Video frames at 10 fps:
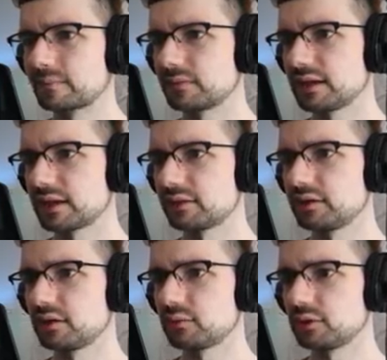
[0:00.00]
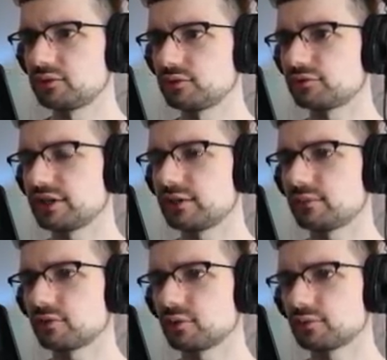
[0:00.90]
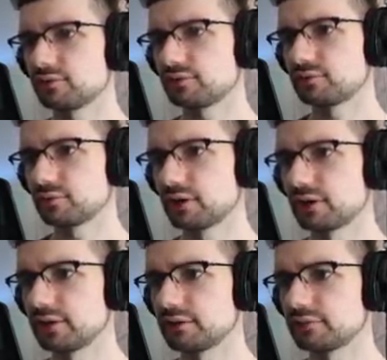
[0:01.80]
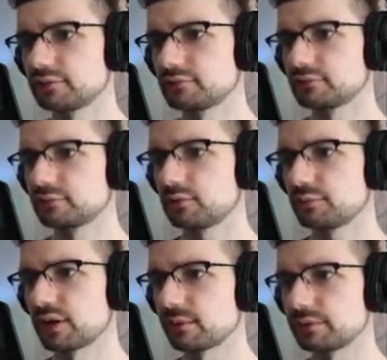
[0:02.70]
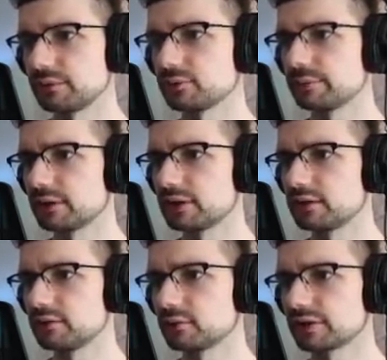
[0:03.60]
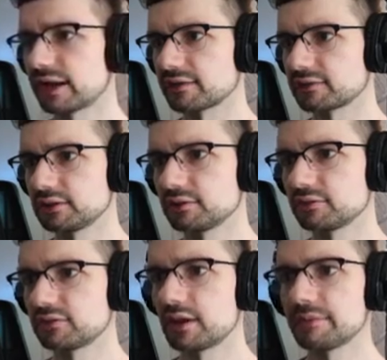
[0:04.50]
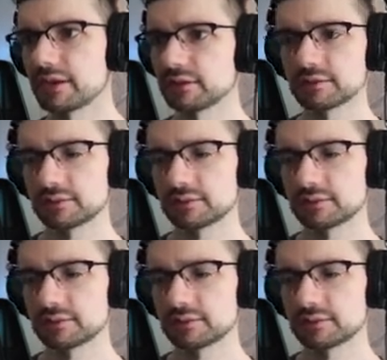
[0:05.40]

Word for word: Like, I don't know. What do flamethrowers run on? It's probably propane or gasoline or something.